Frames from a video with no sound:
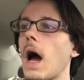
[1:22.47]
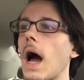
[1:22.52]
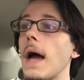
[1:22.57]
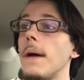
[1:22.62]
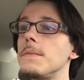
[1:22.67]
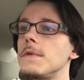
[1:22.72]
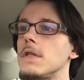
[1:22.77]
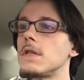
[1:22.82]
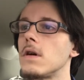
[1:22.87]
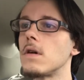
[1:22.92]

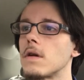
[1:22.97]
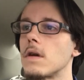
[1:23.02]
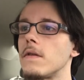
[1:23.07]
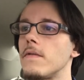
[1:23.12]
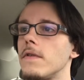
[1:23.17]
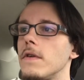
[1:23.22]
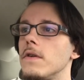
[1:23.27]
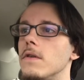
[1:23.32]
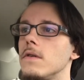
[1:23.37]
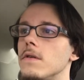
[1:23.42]
I'm so
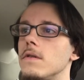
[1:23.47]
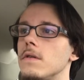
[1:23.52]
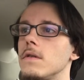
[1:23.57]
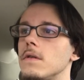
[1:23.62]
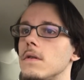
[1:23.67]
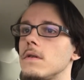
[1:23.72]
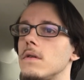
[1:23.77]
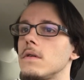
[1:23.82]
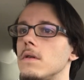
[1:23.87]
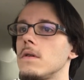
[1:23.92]

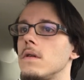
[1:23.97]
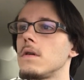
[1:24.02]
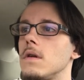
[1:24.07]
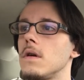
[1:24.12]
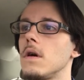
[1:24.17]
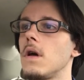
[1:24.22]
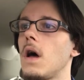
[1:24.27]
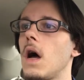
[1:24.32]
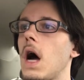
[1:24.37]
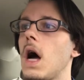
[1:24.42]
confused.
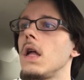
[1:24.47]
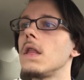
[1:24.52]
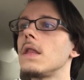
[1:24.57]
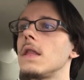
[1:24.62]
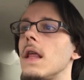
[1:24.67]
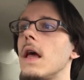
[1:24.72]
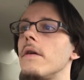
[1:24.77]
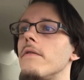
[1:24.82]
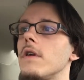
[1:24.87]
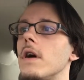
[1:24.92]
I'll
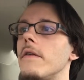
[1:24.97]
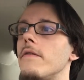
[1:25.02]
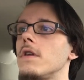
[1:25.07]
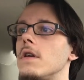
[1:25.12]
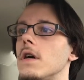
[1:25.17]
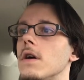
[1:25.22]
never ever